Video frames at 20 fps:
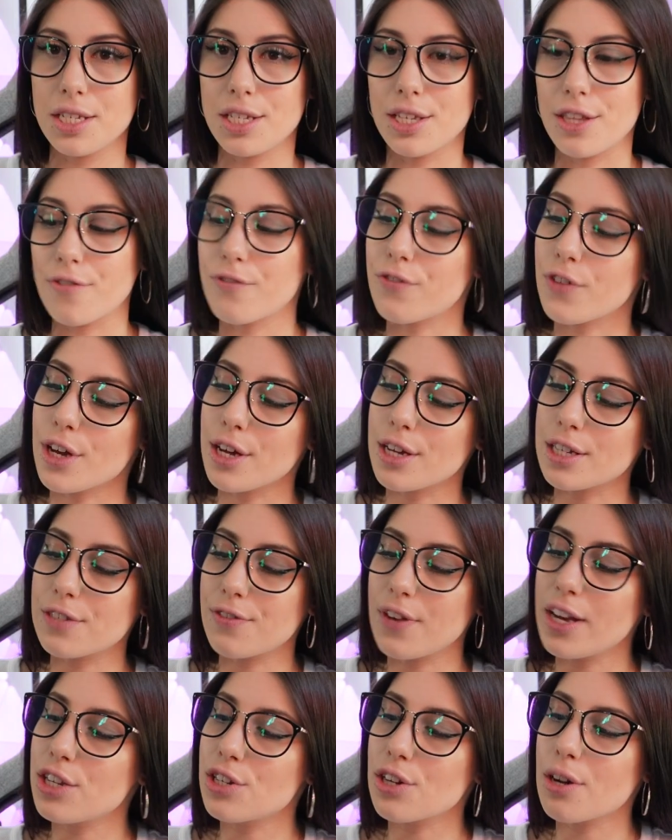So the first
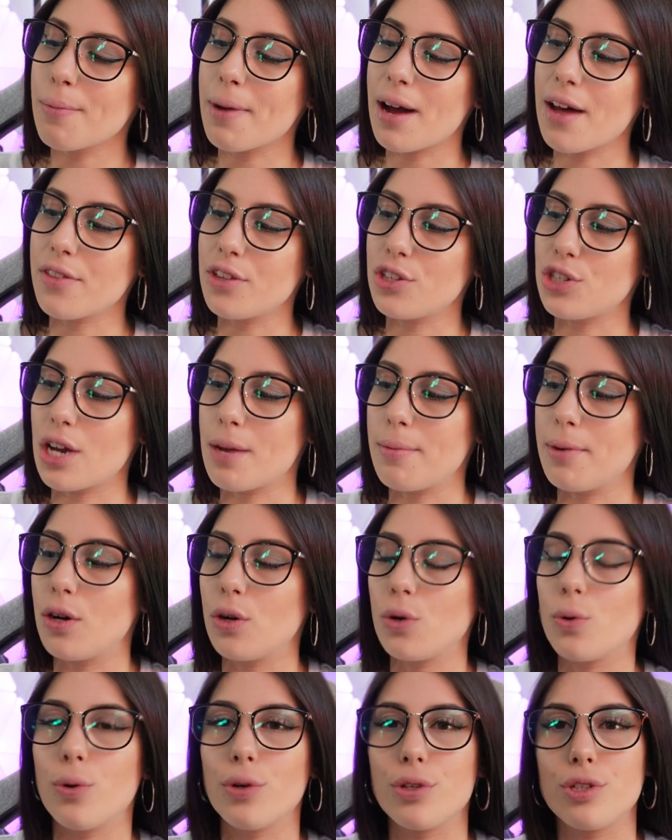feature about the JBL
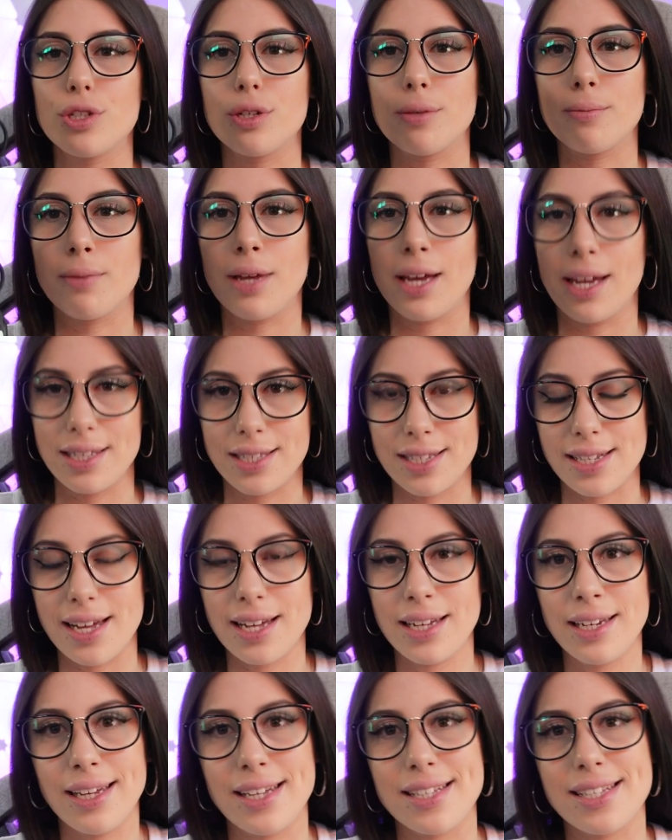Quantum
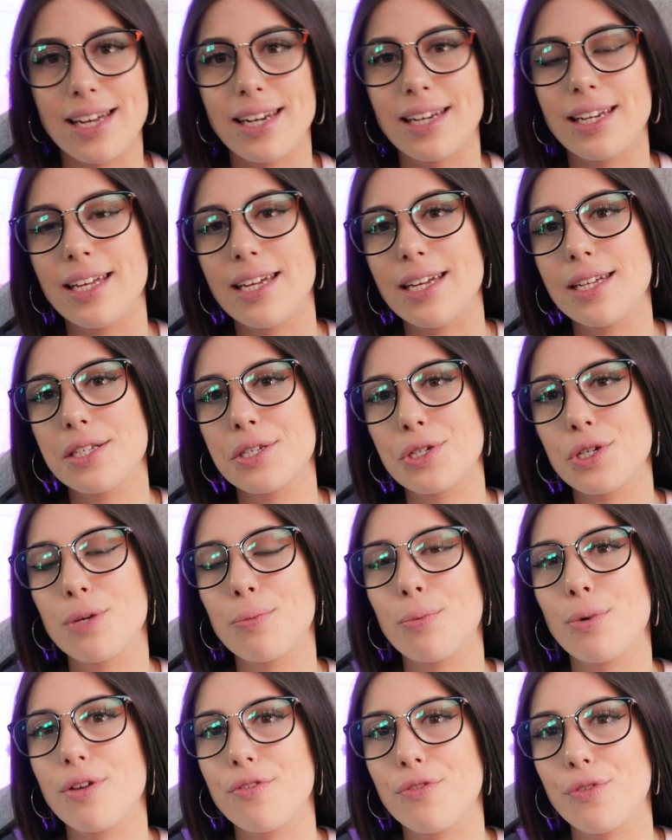headset is that it is
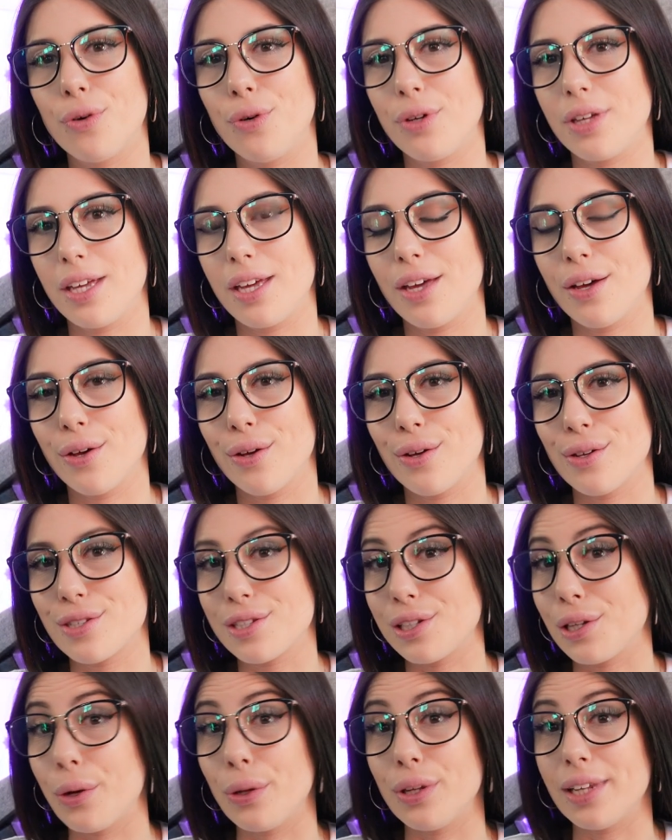2.4 gigahertz
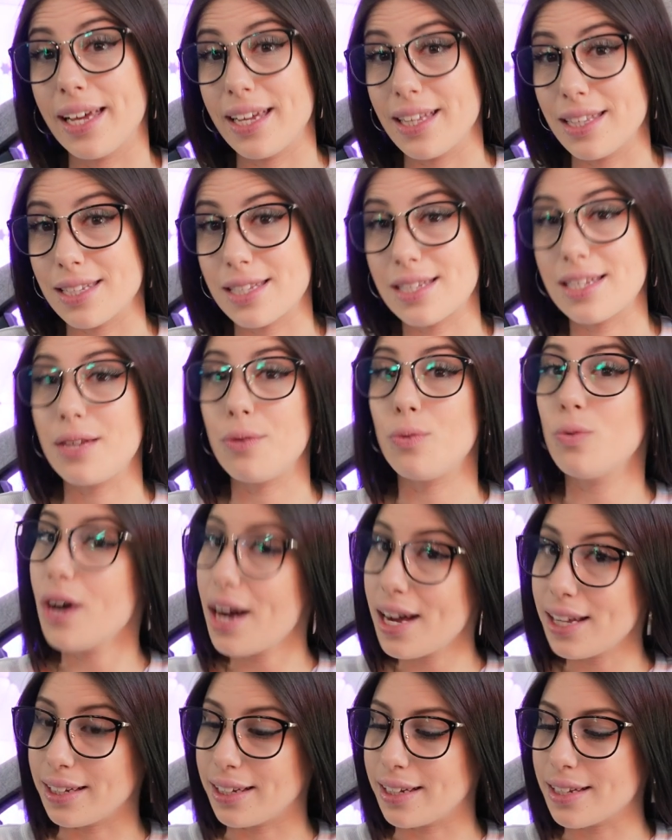low latency
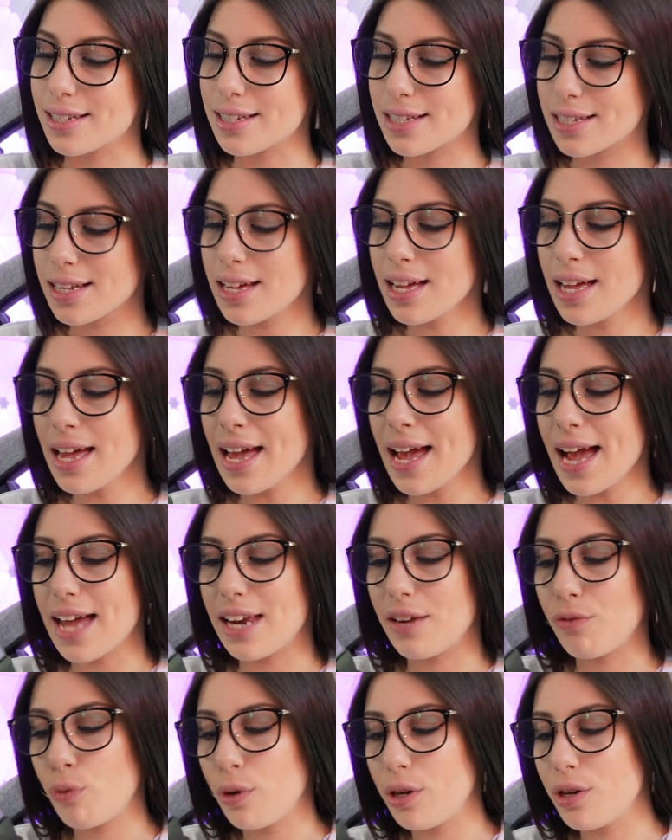wireless. And
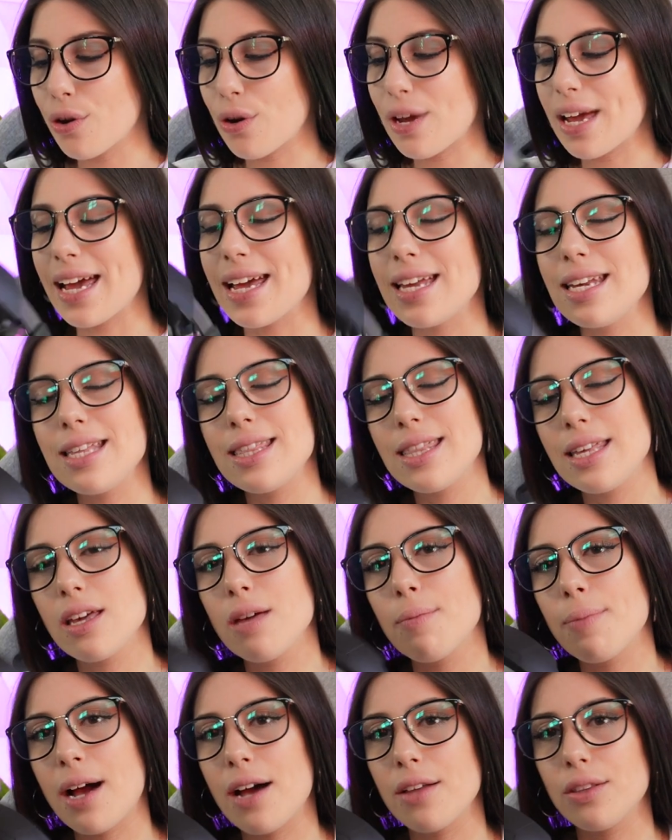if we know anything
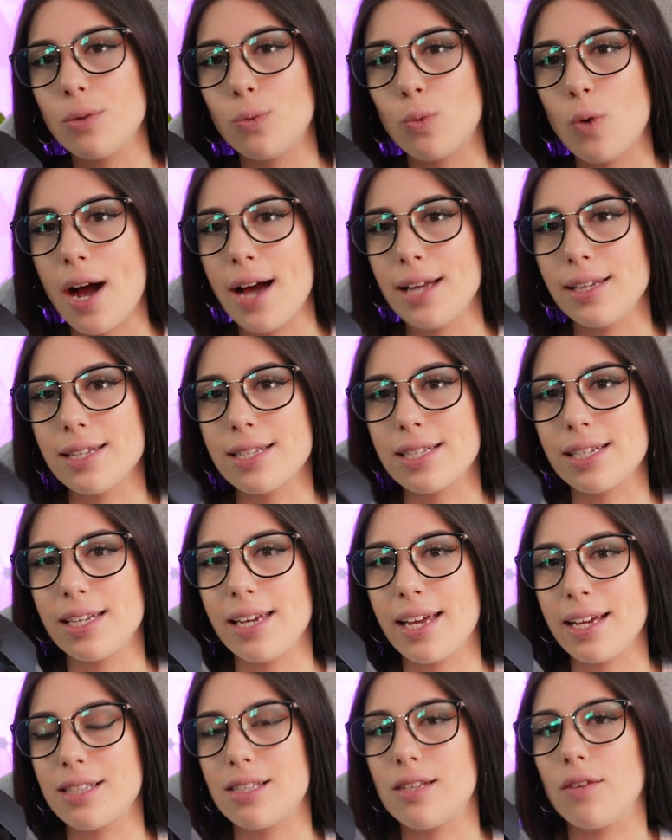about the wireless
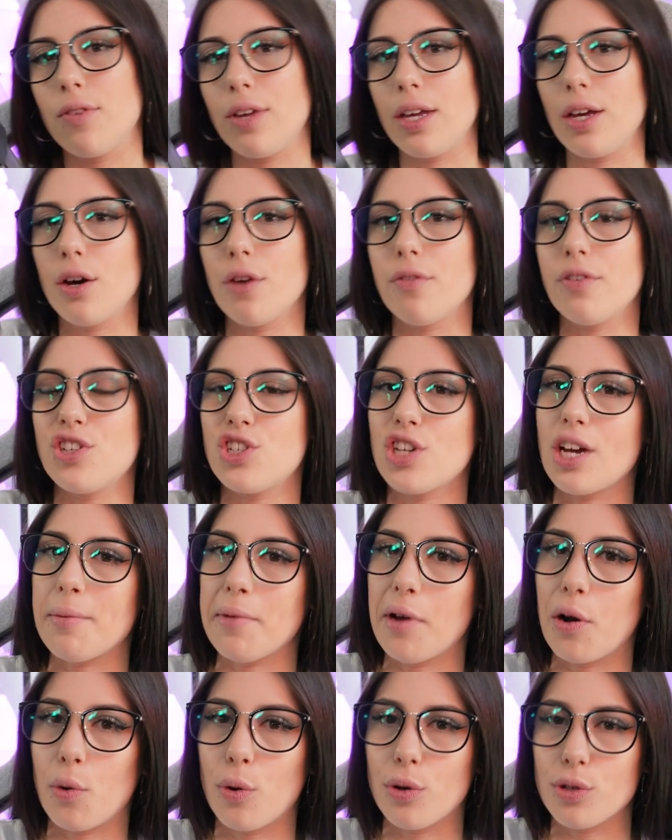connectivity of a
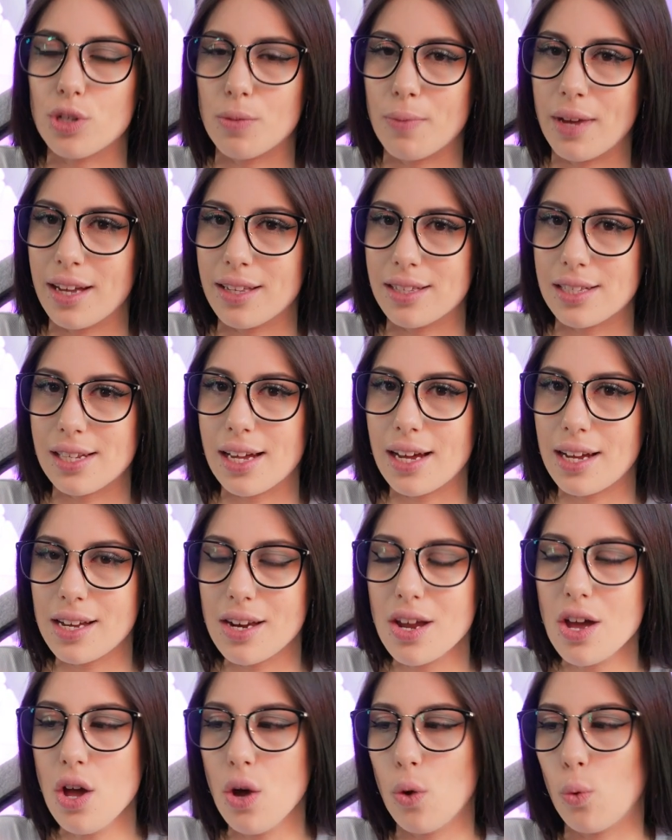JBL Quantum headset,
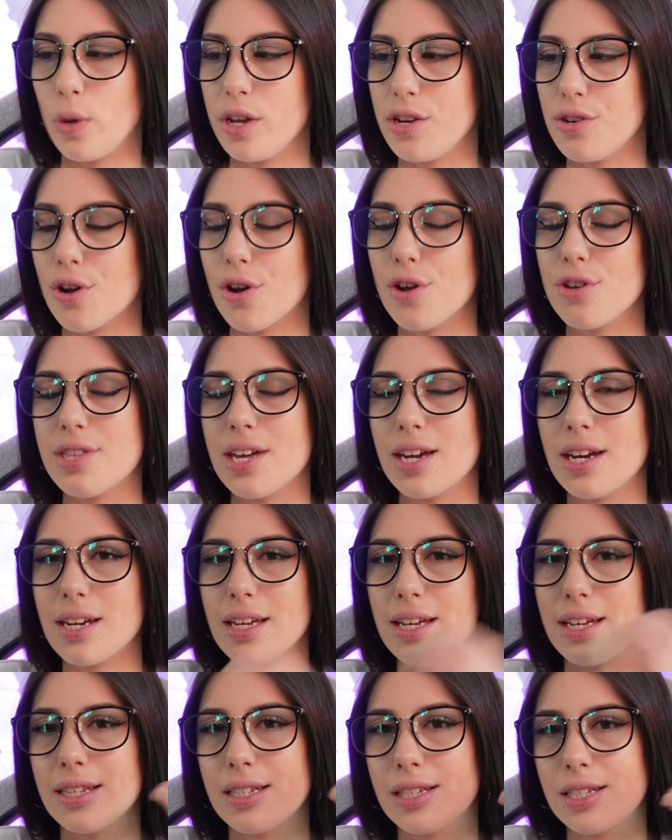we know that it
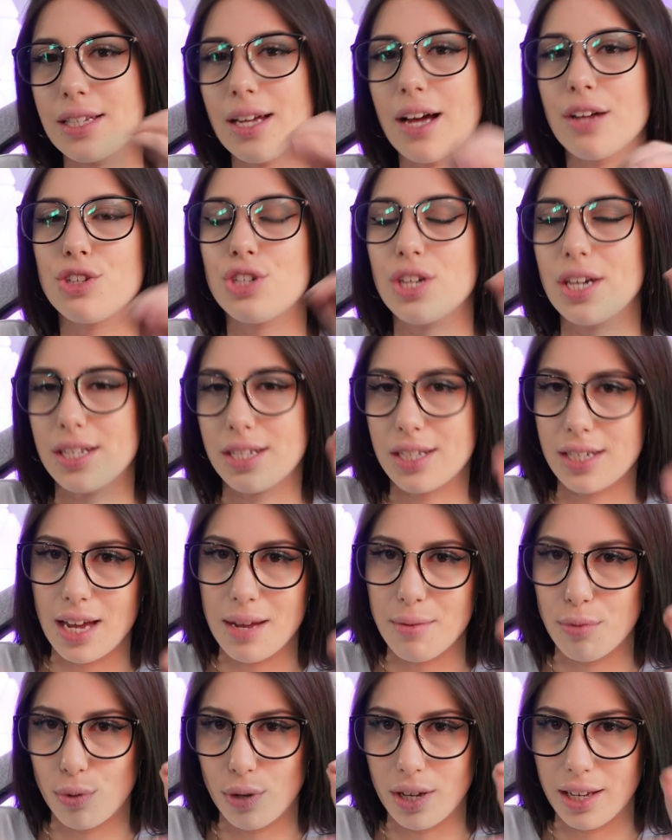is such a
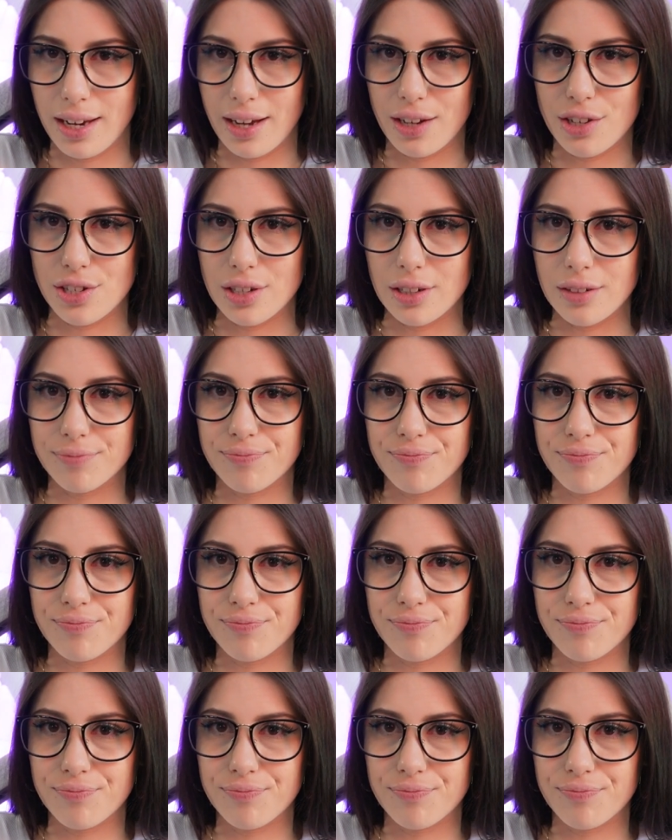stable connection.